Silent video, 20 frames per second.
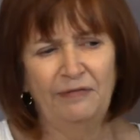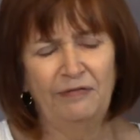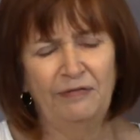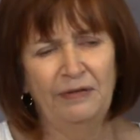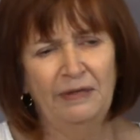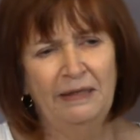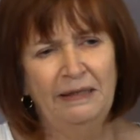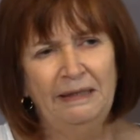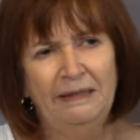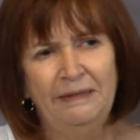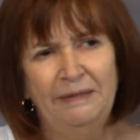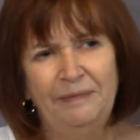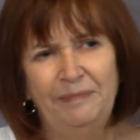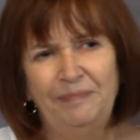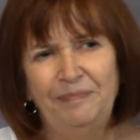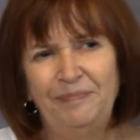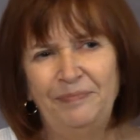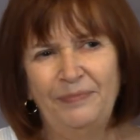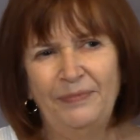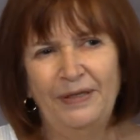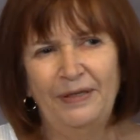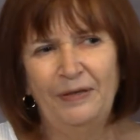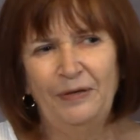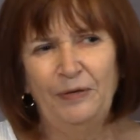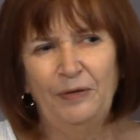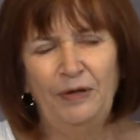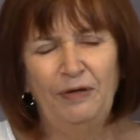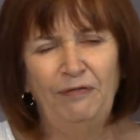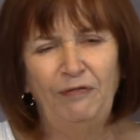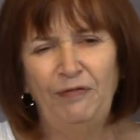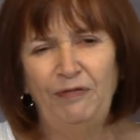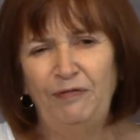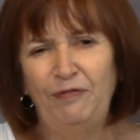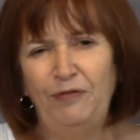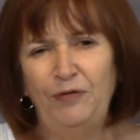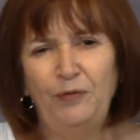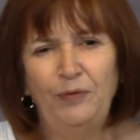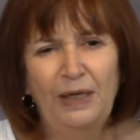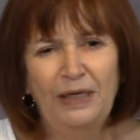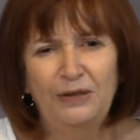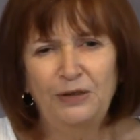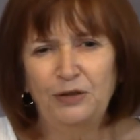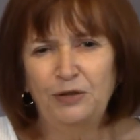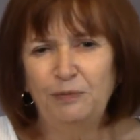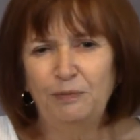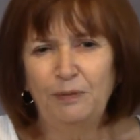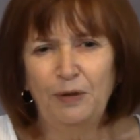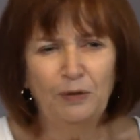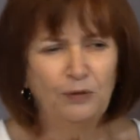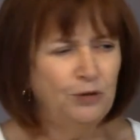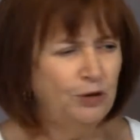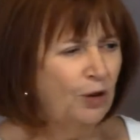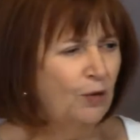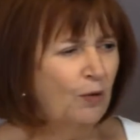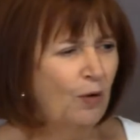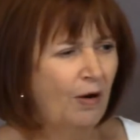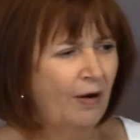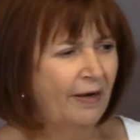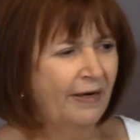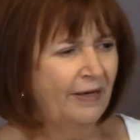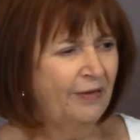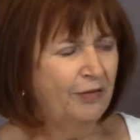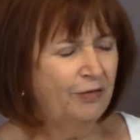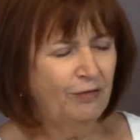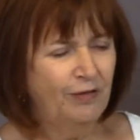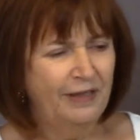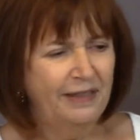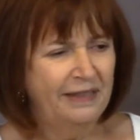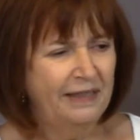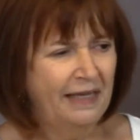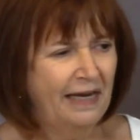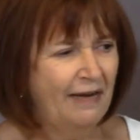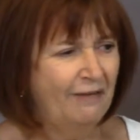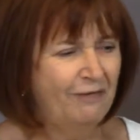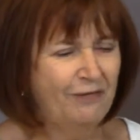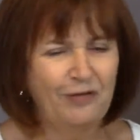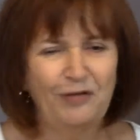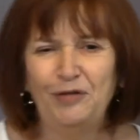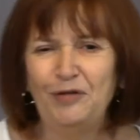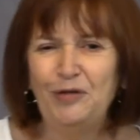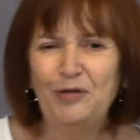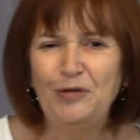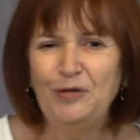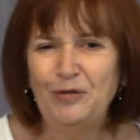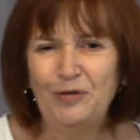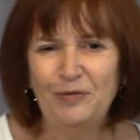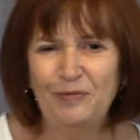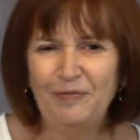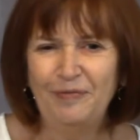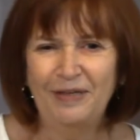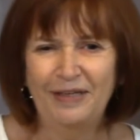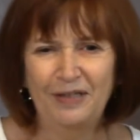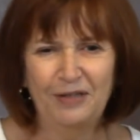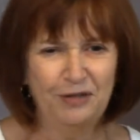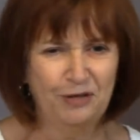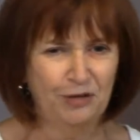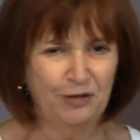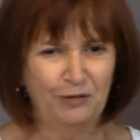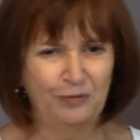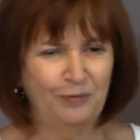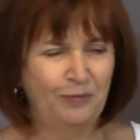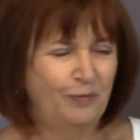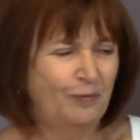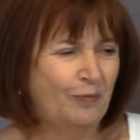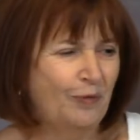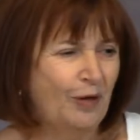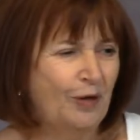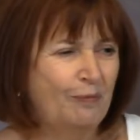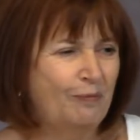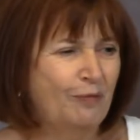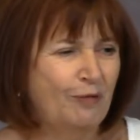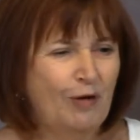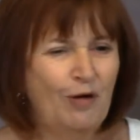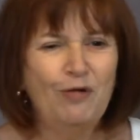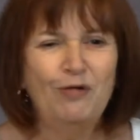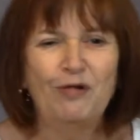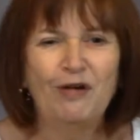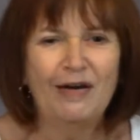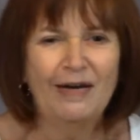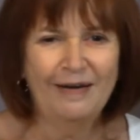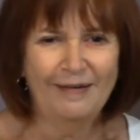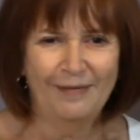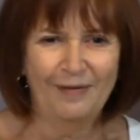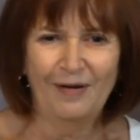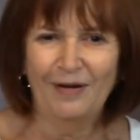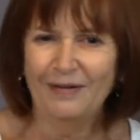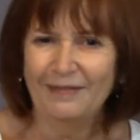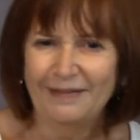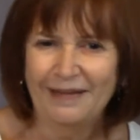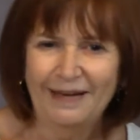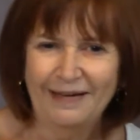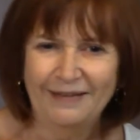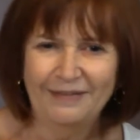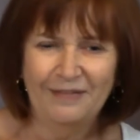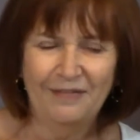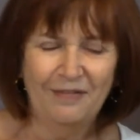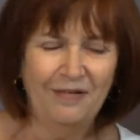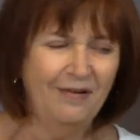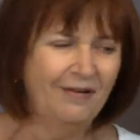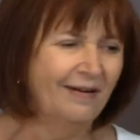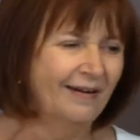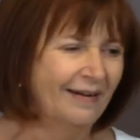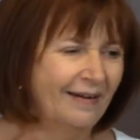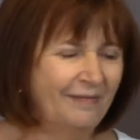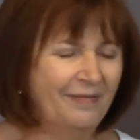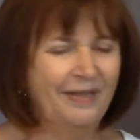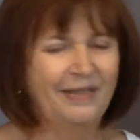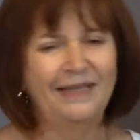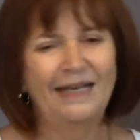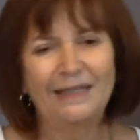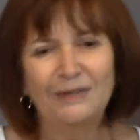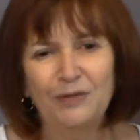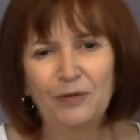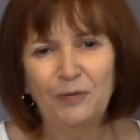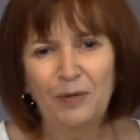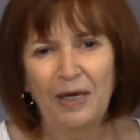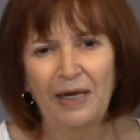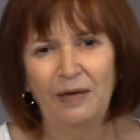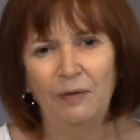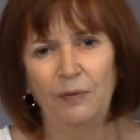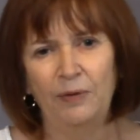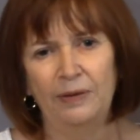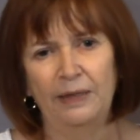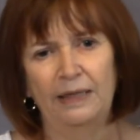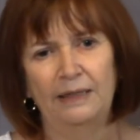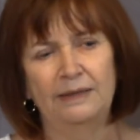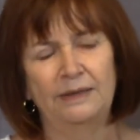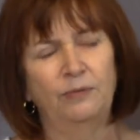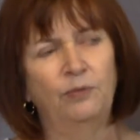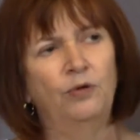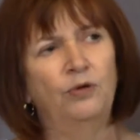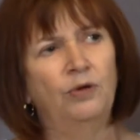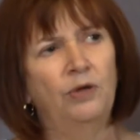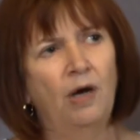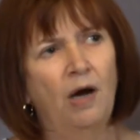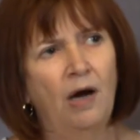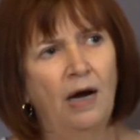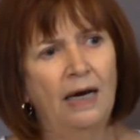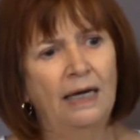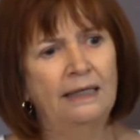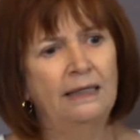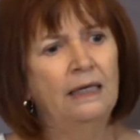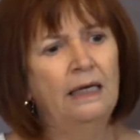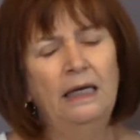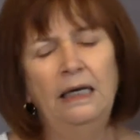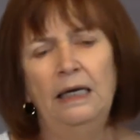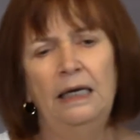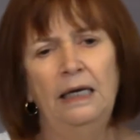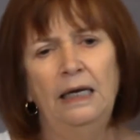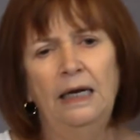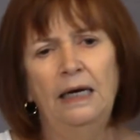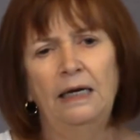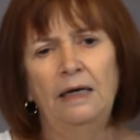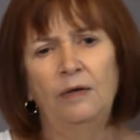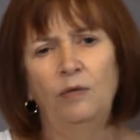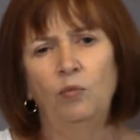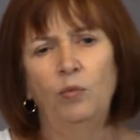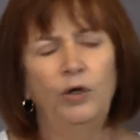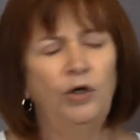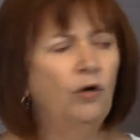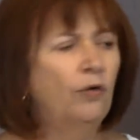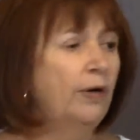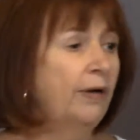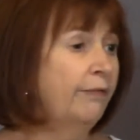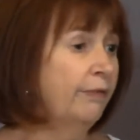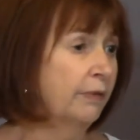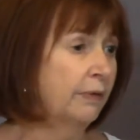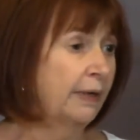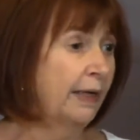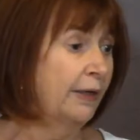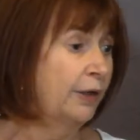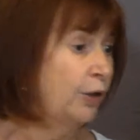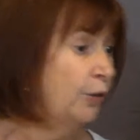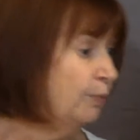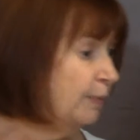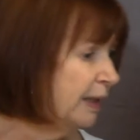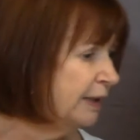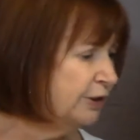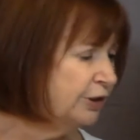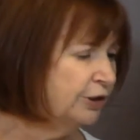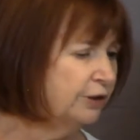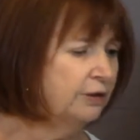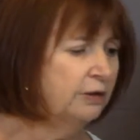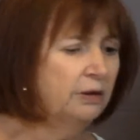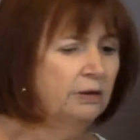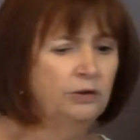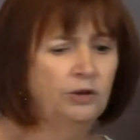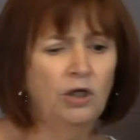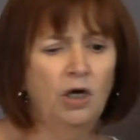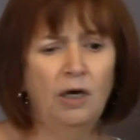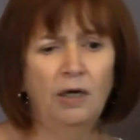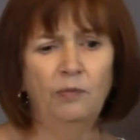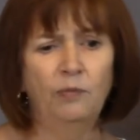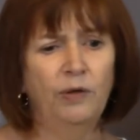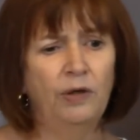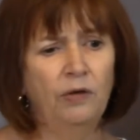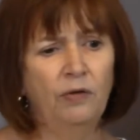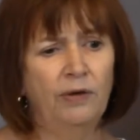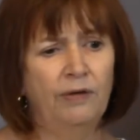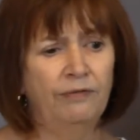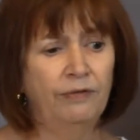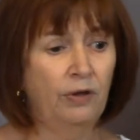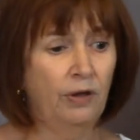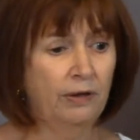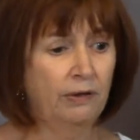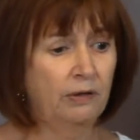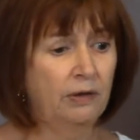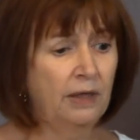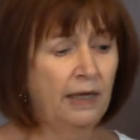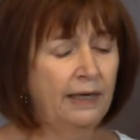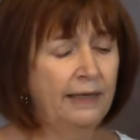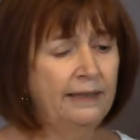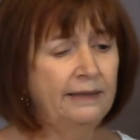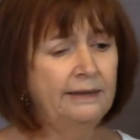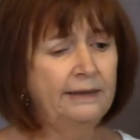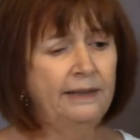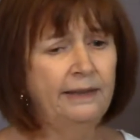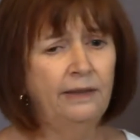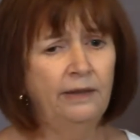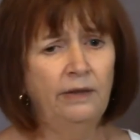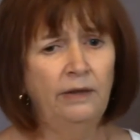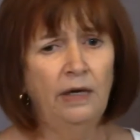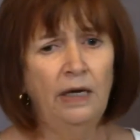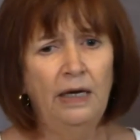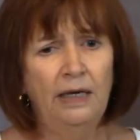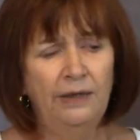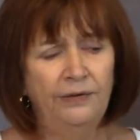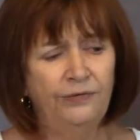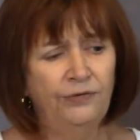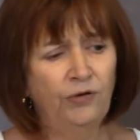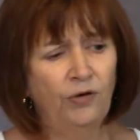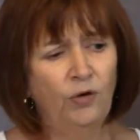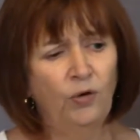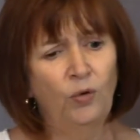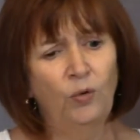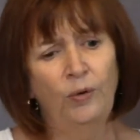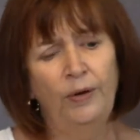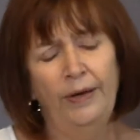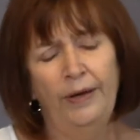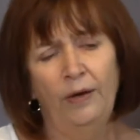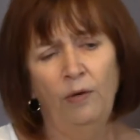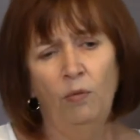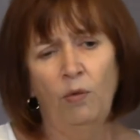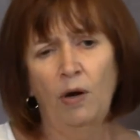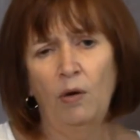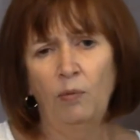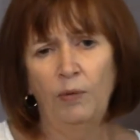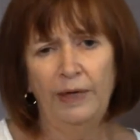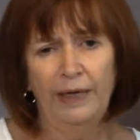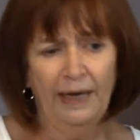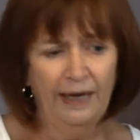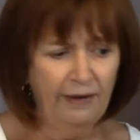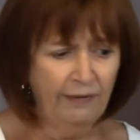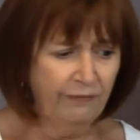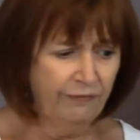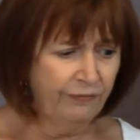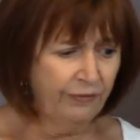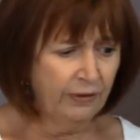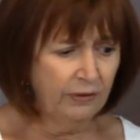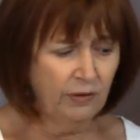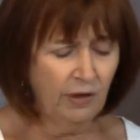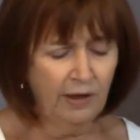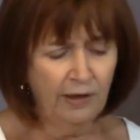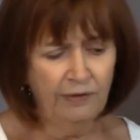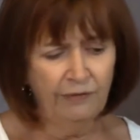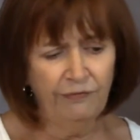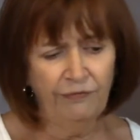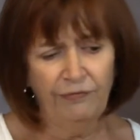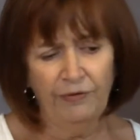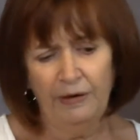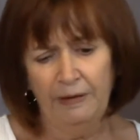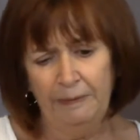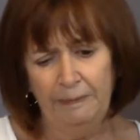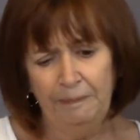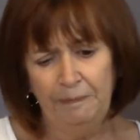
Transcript: of, if you get your mojo on at 3 p.m. because you're on a program all night long, that's okay with us. We're not. We don't have like you mentioned, John, we don't have a lot of clients here. So while we have a lot of